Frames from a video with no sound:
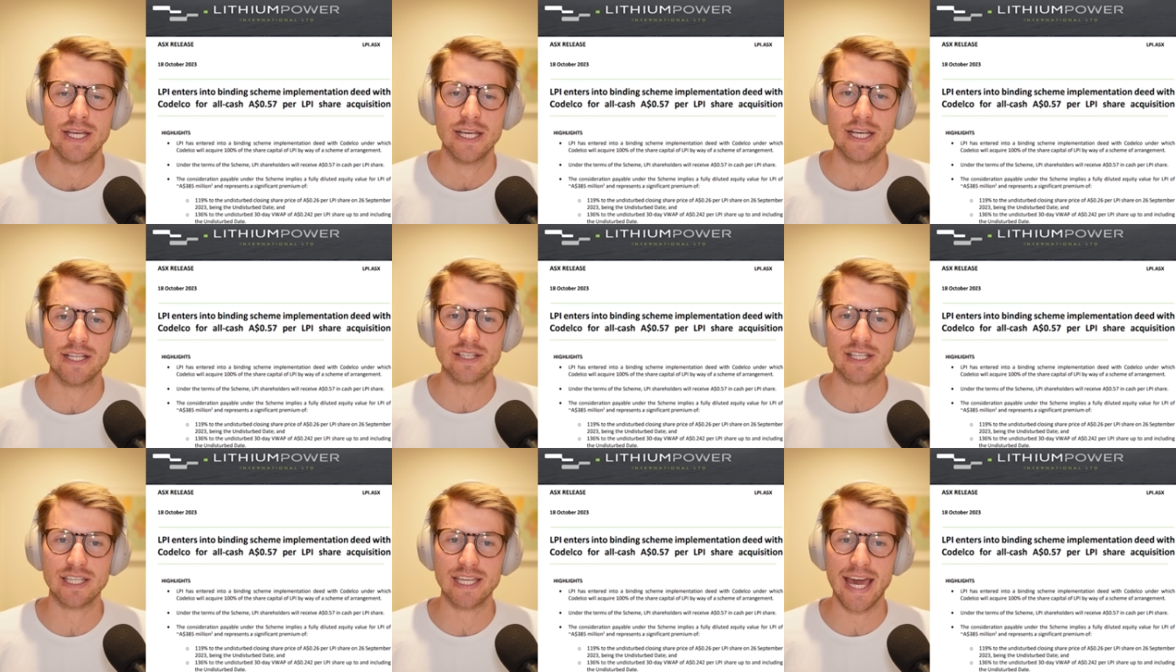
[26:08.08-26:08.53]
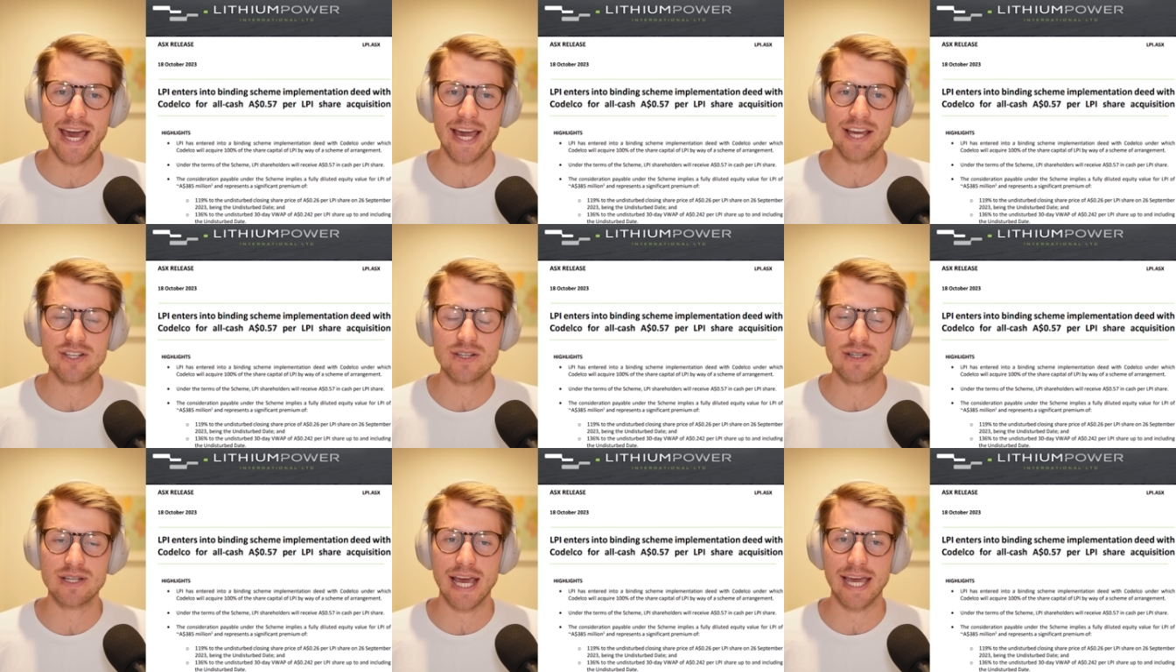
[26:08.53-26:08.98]
it's a
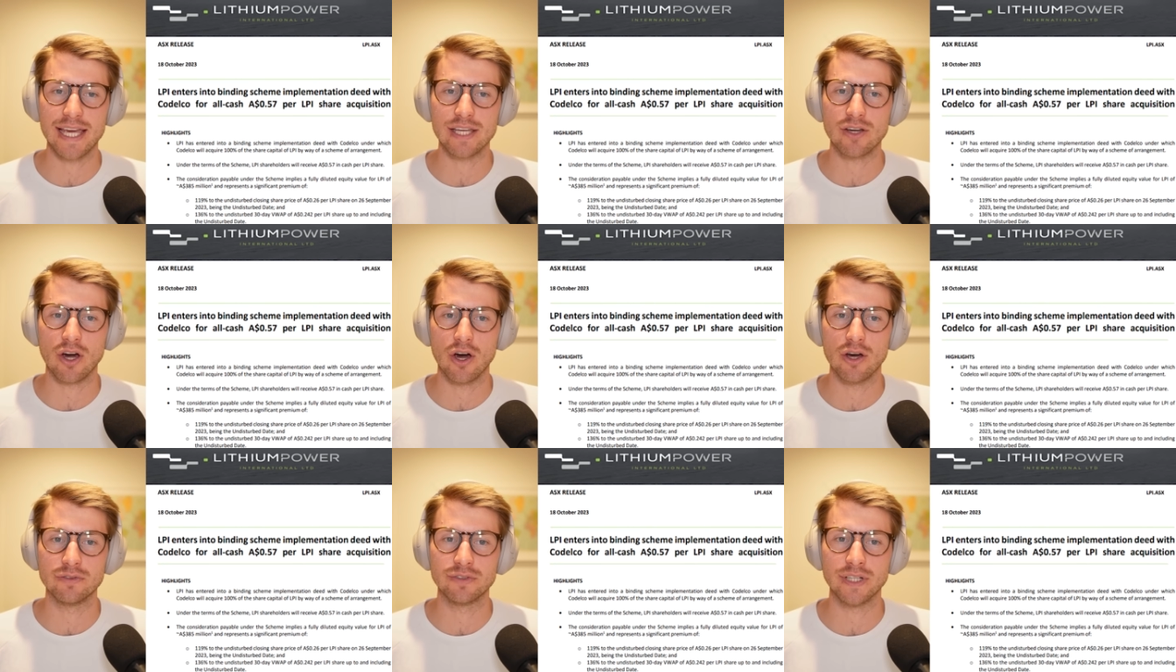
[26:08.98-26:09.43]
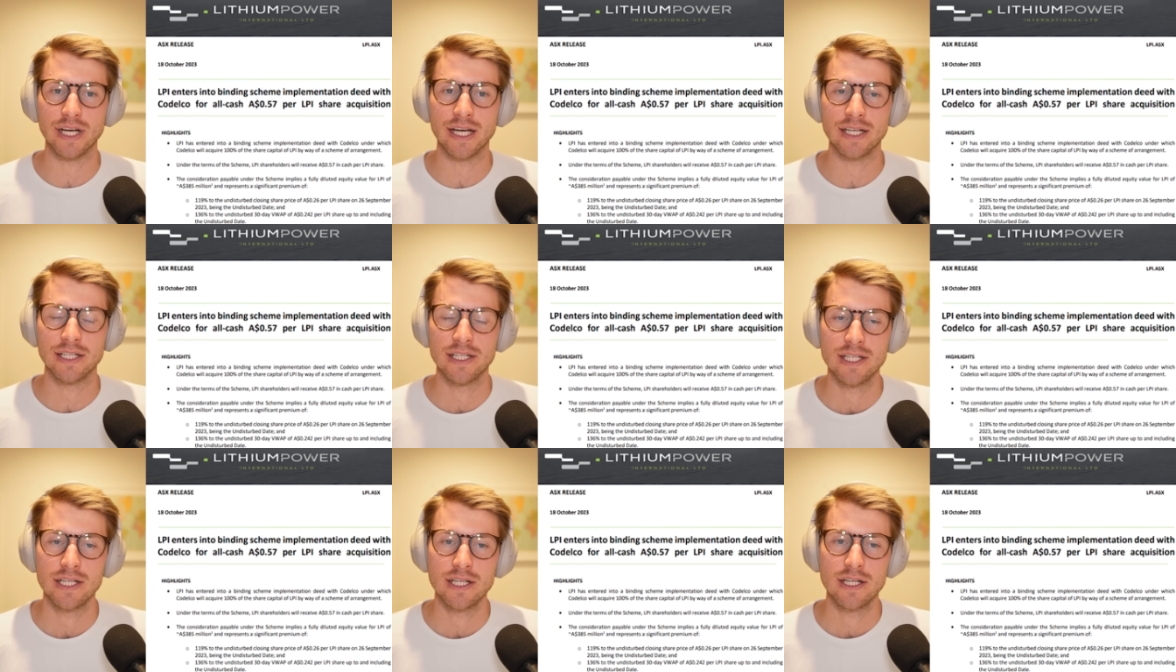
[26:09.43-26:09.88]
cash
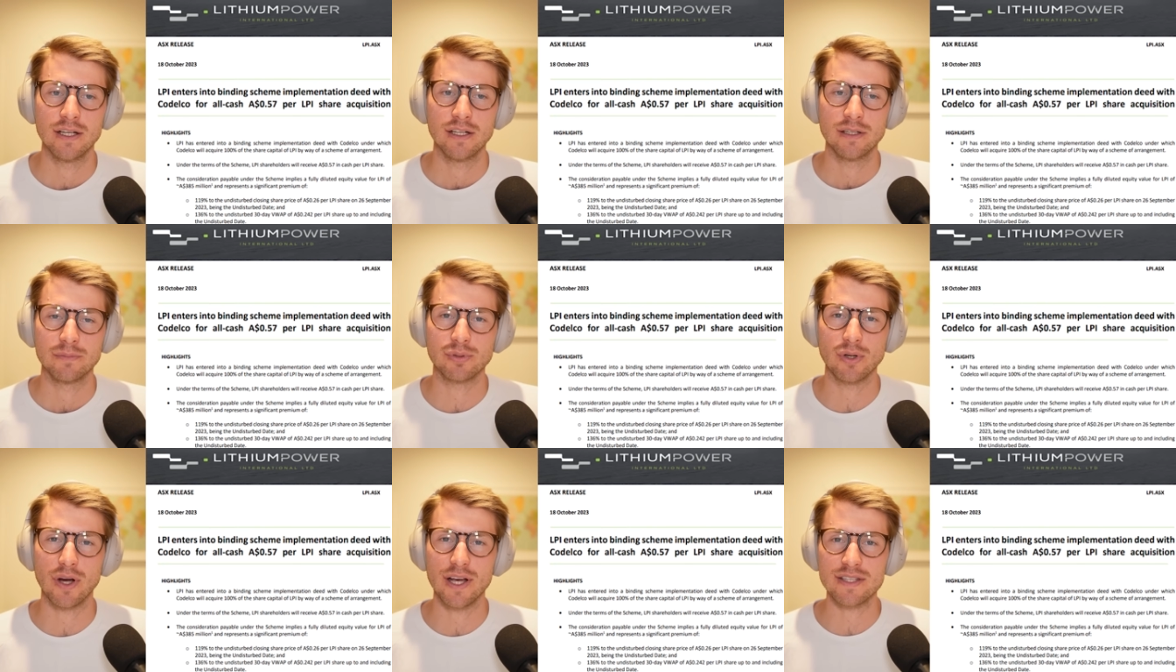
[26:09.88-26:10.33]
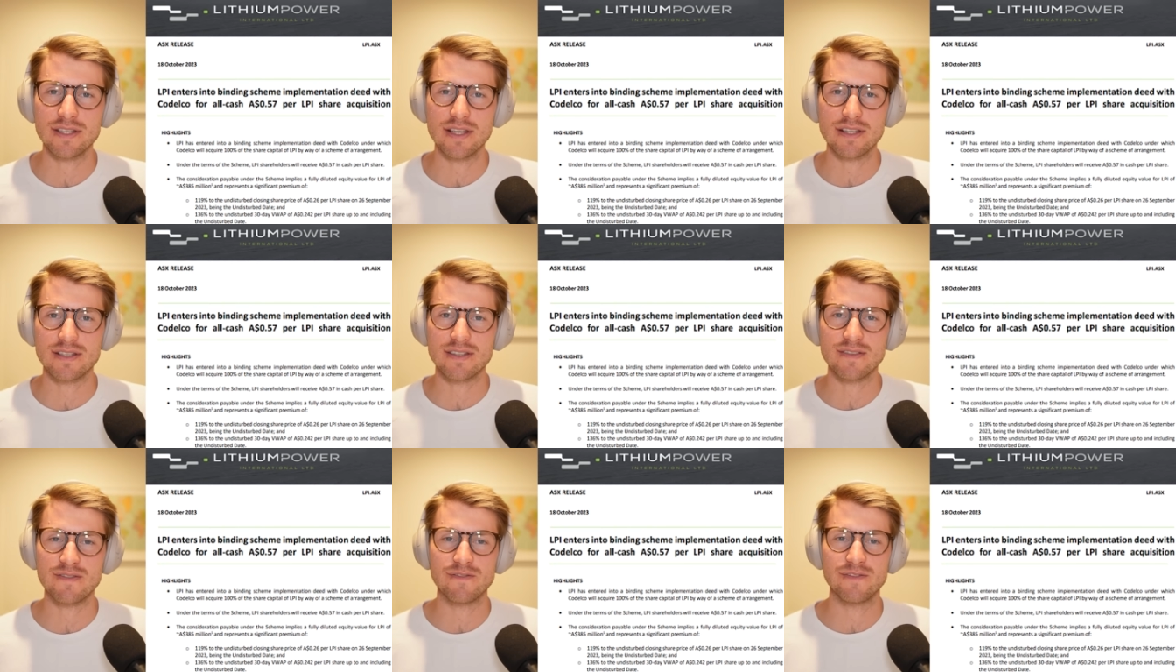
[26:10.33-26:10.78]
takeover, priced
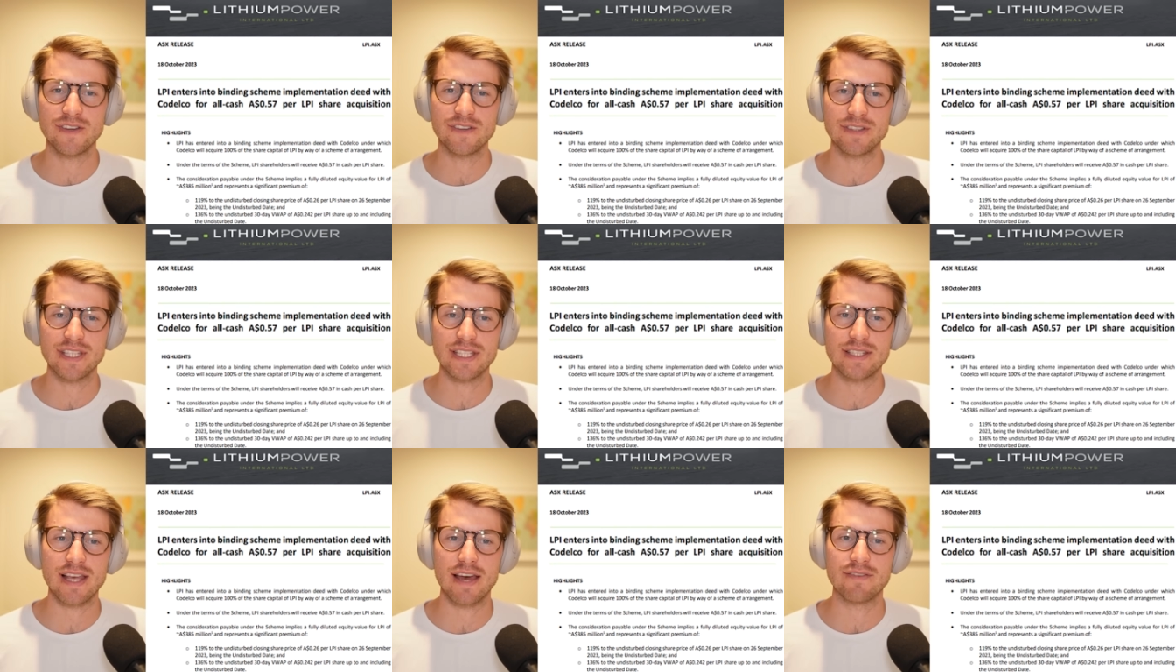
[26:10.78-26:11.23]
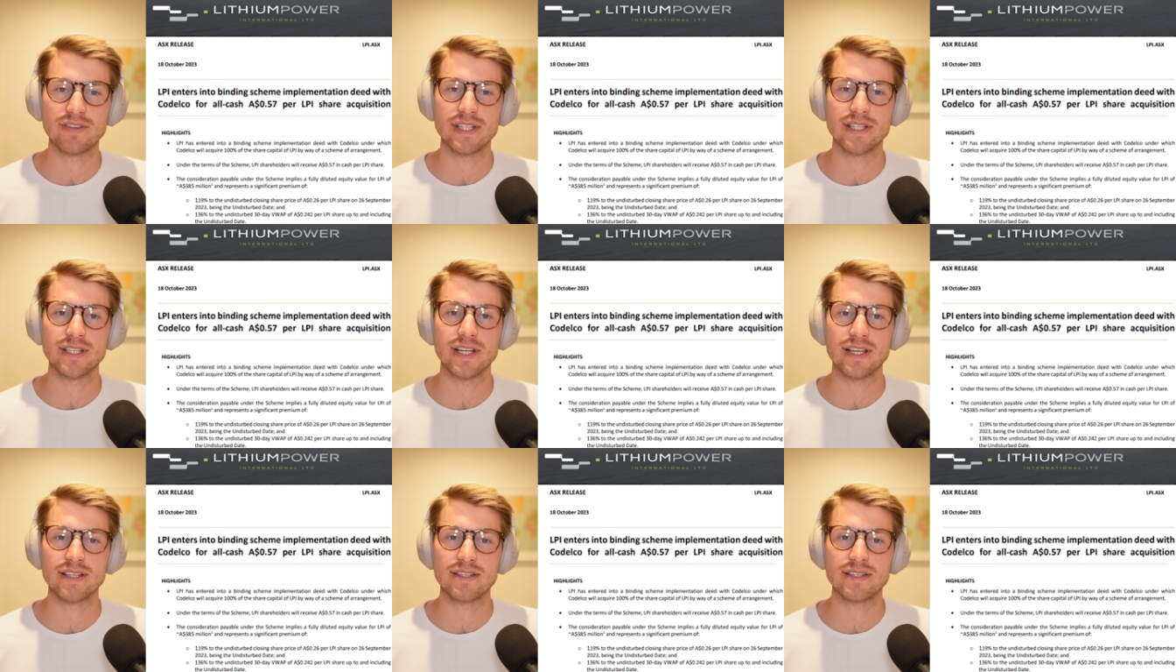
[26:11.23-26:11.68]
at
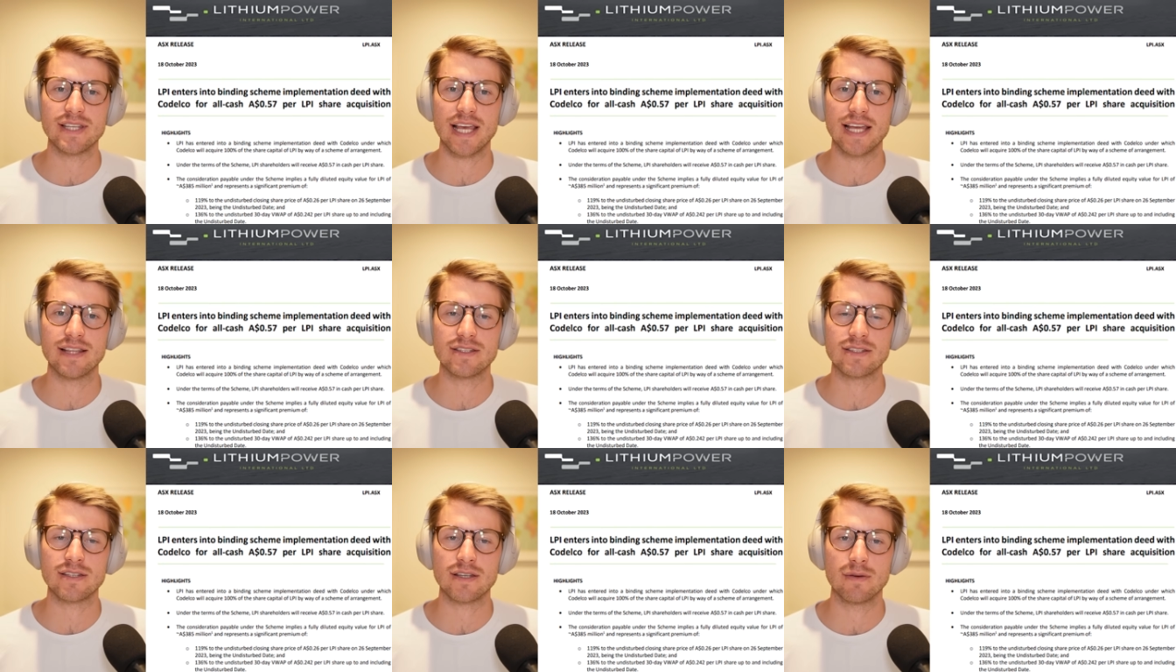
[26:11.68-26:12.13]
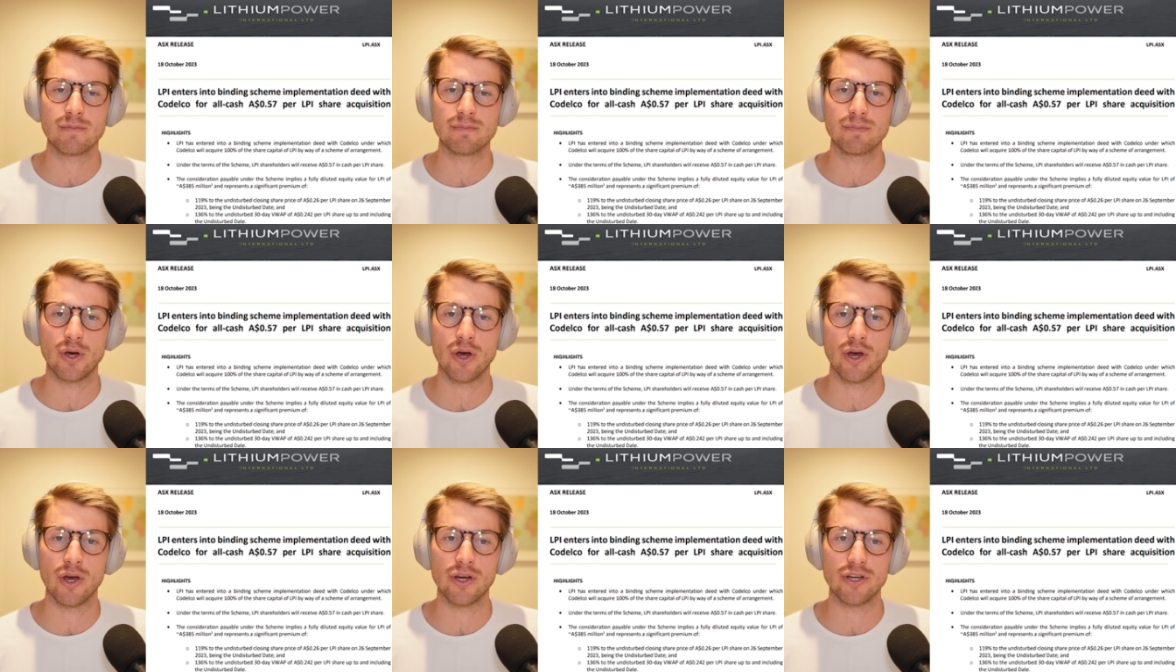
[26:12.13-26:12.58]
57 cents
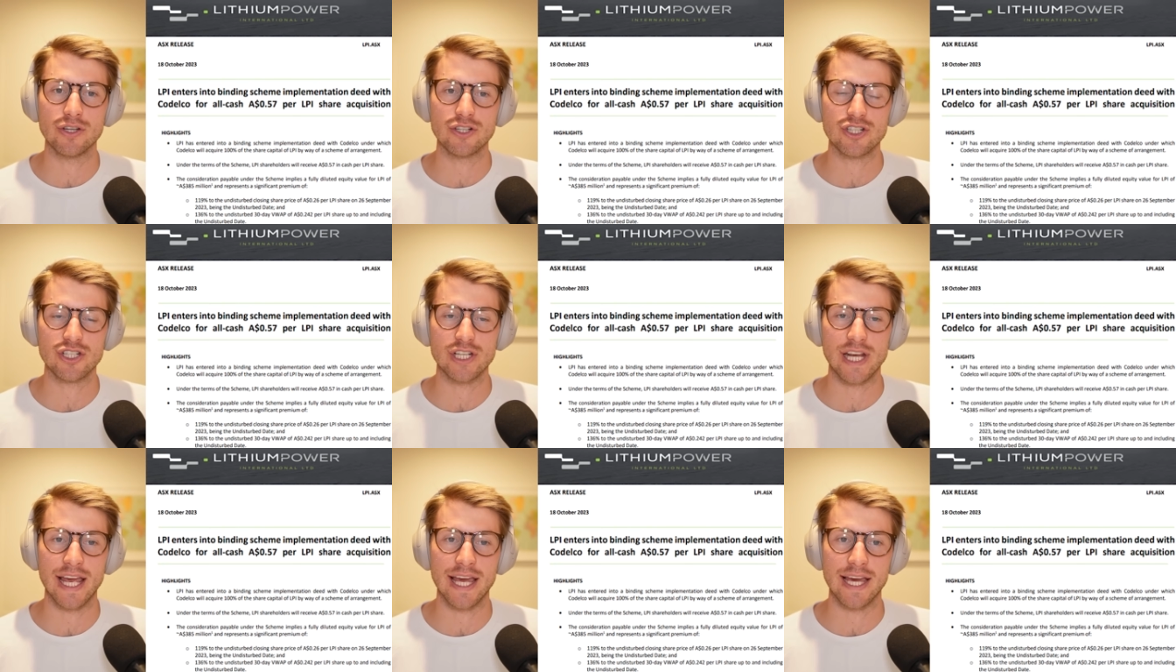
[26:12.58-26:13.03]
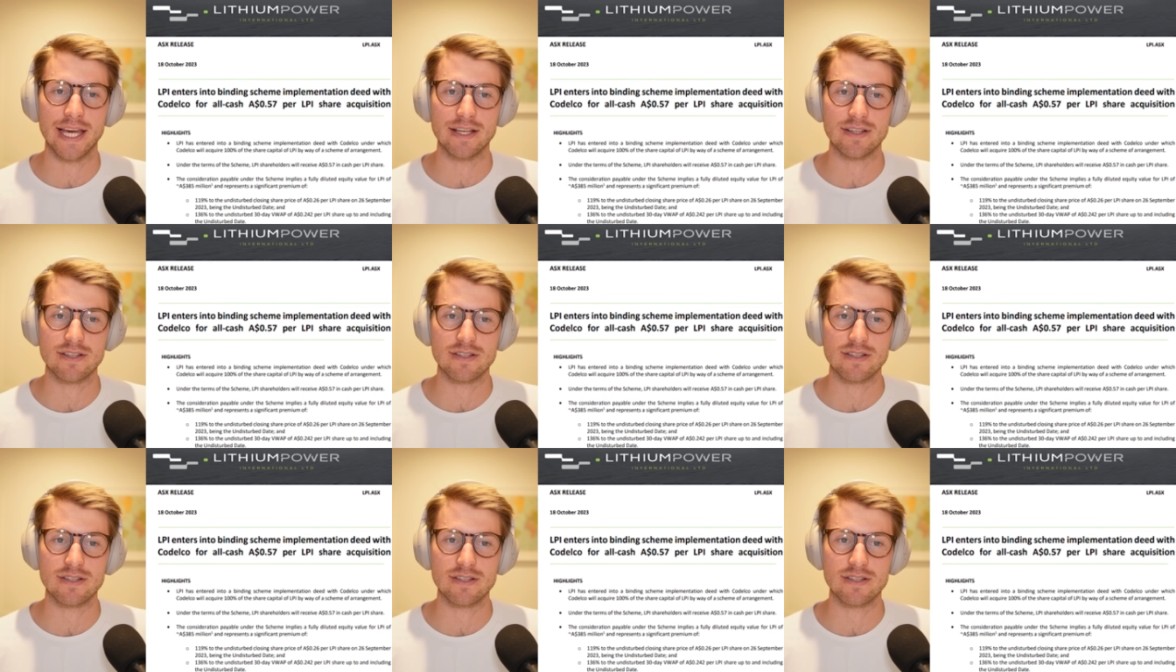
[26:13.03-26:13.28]
per share.